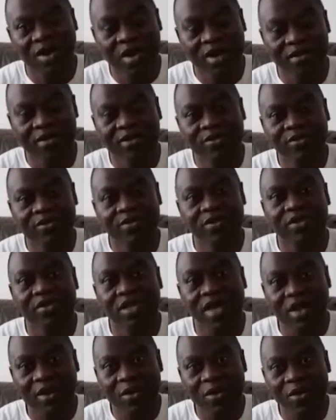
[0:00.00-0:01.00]
activities
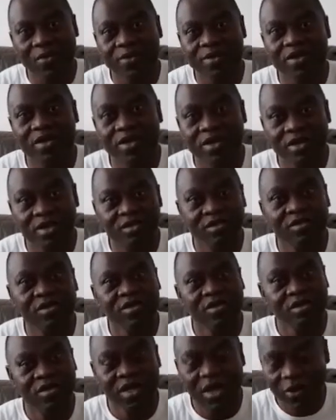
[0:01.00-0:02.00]
are coming in.
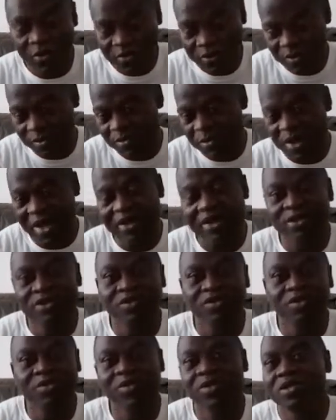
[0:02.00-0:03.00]
There will be Black
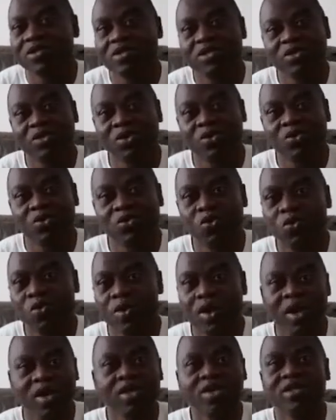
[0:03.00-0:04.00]
History Month in
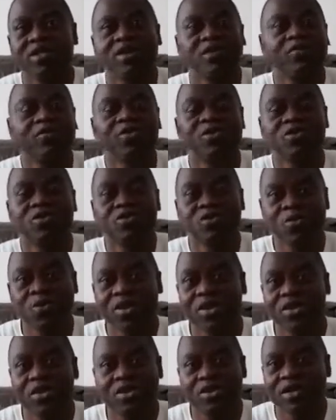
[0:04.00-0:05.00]
October. There will be so
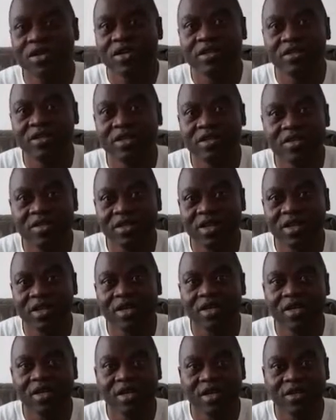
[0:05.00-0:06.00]
many other things.
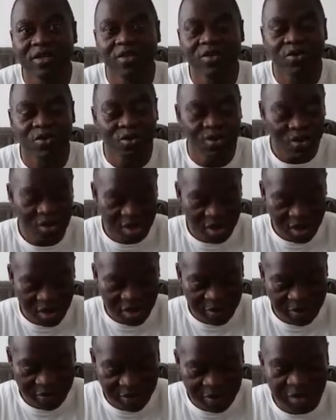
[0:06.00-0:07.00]

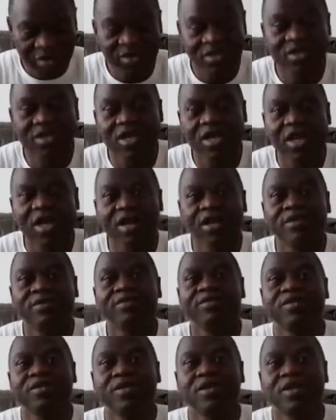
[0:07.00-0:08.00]
This year
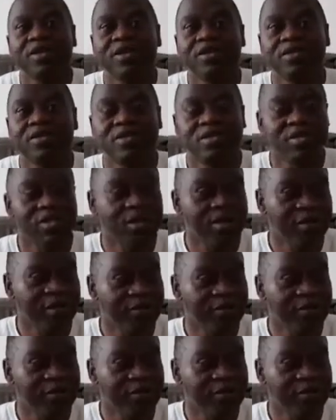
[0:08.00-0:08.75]
is